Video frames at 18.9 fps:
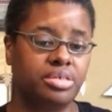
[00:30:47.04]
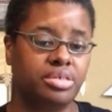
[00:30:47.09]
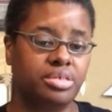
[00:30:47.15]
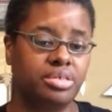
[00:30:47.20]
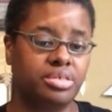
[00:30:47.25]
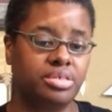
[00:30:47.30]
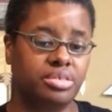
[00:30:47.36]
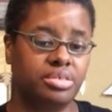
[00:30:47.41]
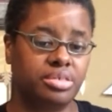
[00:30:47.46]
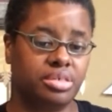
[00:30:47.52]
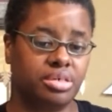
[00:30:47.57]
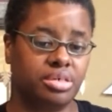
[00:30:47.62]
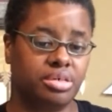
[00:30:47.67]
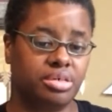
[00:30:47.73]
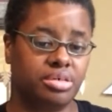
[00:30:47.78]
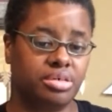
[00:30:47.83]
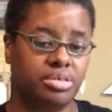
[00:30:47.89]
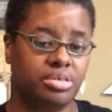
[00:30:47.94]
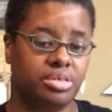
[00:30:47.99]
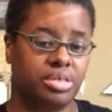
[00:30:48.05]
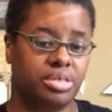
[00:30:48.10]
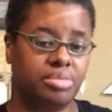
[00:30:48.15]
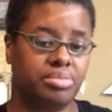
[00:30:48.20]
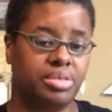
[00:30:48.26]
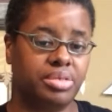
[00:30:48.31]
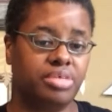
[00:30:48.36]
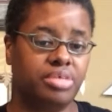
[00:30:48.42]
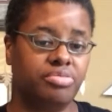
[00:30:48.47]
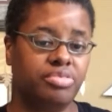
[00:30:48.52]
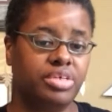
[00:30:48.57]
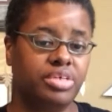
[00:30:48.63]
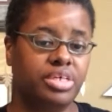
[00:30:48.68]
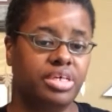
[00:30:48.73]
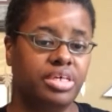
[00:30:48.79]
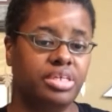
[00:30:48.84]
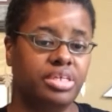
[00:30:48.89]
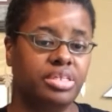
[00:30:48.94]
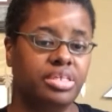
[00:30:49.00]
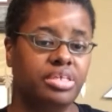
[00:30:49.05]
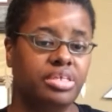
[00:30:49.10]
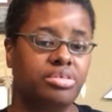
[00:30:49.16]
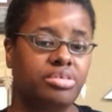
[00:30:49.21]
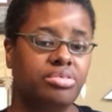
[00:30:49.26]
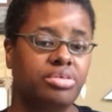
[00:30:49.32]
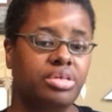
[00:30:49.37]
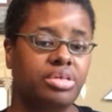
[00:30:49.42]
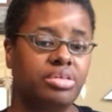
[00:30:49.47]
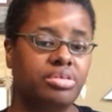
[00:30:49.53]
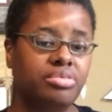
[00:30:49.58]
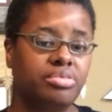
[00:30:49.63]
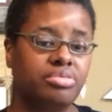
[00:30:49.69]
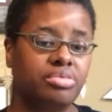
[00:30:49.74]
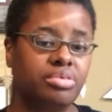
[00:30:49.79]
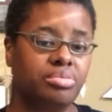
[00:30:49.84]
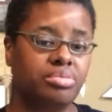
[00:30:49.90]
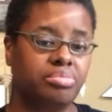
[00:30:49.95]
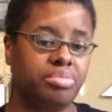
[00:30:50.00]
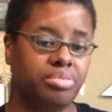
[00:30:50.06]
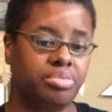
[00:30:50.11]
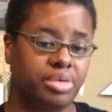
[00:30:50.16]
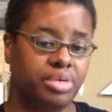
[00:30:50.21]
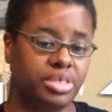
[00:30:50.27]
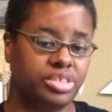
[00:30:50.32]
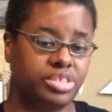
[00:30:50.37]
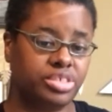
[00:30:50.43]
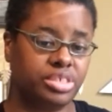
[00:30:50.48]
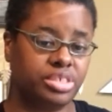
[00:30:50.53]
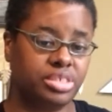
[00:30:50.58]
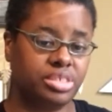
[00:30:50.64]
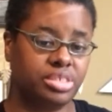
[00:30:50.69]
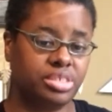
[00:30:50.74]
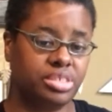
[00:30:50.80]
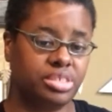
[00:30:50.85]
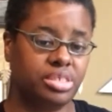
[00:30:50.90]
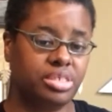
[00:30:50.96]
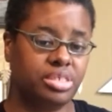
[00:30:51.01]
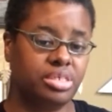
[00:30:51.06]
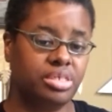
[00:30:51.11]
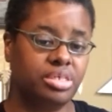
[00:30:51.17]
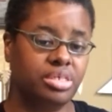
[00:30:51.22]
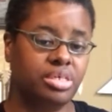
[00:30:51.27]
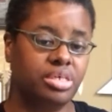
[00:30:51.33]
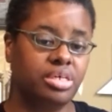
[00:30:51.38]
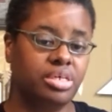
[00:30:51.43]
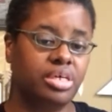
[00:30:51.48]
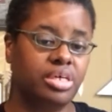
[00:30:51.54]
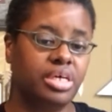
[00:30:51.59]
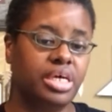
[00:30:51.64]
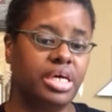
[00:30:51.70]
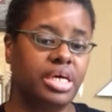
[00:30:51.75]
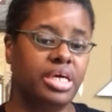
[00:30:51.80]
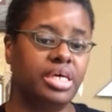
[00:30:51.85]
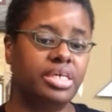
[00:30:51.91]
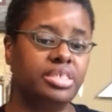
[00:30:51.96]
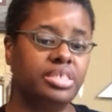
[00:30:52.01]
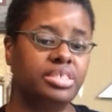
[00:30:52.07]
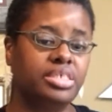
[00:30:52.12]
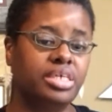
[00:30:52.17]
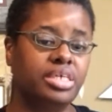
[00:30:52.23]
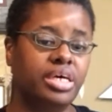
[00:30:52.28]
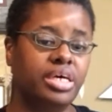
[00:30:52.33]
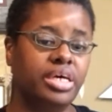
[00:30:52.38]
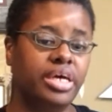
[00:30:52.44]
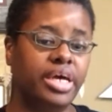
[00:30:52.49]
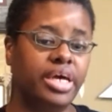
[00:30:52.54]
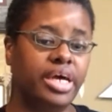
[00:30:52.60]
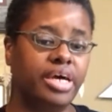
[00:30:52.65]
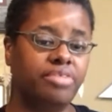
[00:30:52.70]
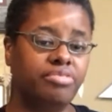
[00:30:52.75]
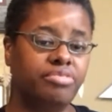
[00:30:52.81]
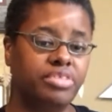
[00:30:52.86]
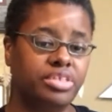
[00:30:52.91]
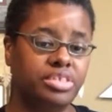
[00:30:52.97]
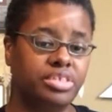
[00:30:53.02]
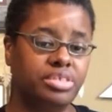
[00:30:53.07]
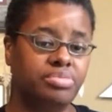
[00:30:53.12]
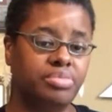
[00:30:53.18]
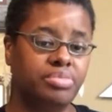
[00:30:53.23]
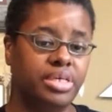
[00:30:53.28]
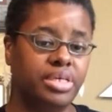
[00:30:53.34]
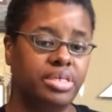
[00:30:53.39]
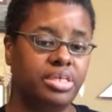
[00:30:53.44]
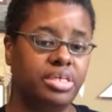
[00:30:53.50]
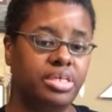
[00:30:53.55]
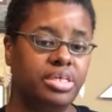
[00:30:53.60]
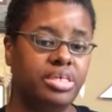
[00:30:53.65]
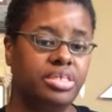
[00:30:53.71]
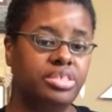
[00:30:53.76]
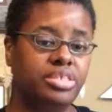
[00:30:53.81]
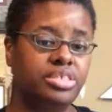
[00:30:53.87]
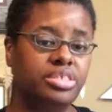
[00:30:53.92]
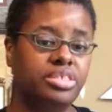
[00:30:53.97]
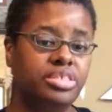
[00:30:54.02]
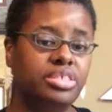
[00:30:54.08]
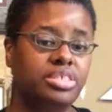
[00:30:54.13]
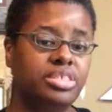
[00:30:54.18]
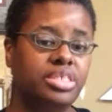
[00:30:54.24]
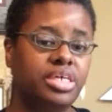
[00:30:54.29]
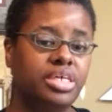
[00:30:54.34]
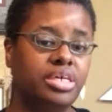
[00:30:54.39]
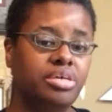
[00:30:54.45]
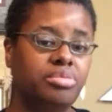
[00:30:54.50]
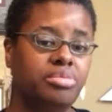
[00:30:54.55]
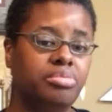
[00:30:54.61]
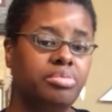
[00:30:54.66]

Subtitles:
So I'm giving a little kind of compression as I have this make each step.